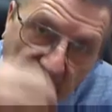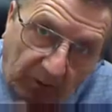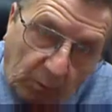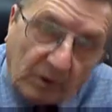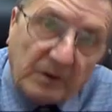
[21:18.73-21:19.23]

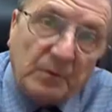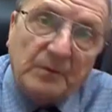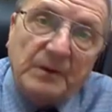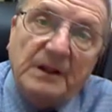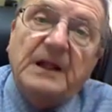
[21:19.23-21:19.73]
that are
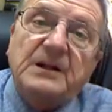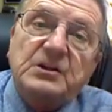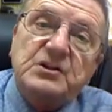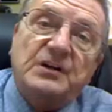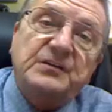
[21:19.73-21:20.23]
working with me
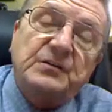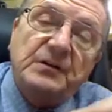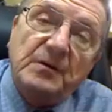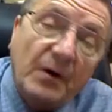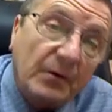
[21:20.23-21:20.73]
and
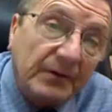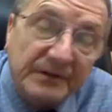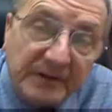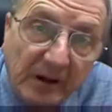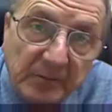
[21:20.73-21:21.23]
adjust to the
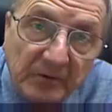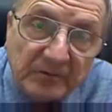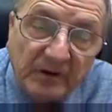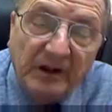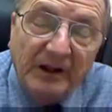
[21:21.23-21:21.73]
American type
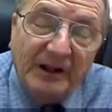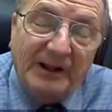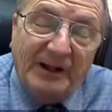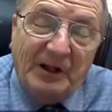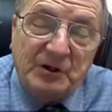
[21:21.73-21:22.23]

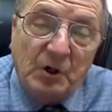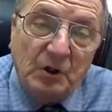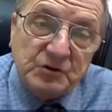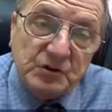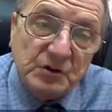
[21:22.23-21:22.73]
of
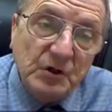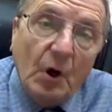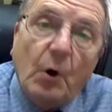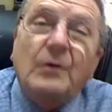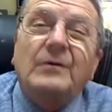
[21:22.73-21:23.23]

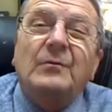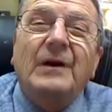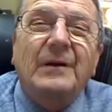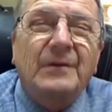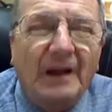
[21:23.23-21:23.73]
culture, or
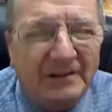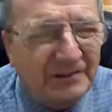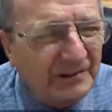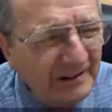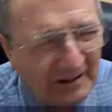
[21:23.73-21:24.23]
what I
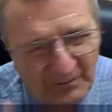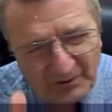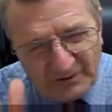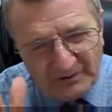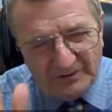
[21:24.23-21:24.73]
like to say, not
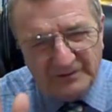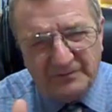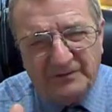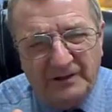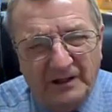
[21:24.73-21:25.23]
American,
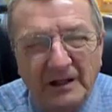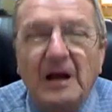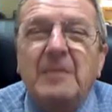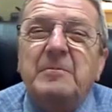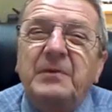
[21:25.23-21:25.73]
let's
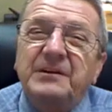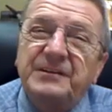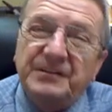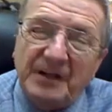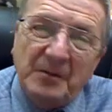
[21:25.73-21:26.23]
say
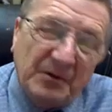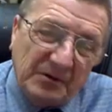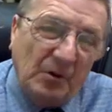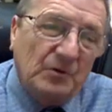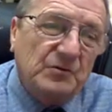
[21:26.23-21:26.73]
business type
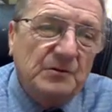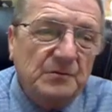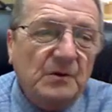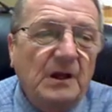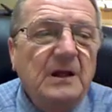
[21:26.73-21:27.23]
of
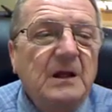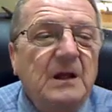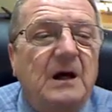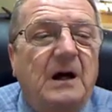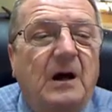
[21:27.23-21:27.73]
culture. Okay,
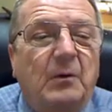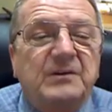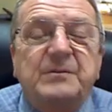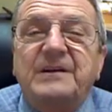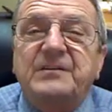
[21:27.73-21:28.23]

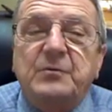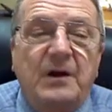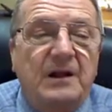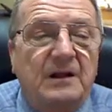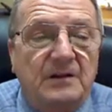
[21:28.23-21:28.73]
what's my
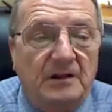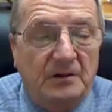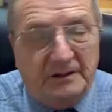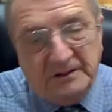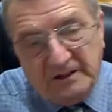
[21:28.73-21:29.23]

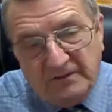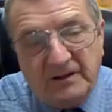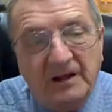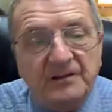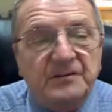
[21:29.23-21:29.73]
and they
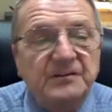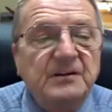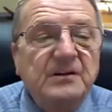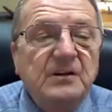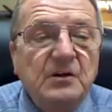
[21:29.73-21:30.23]
have
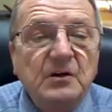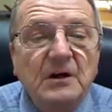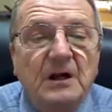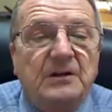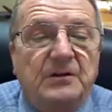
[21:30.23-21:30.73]
cases in here.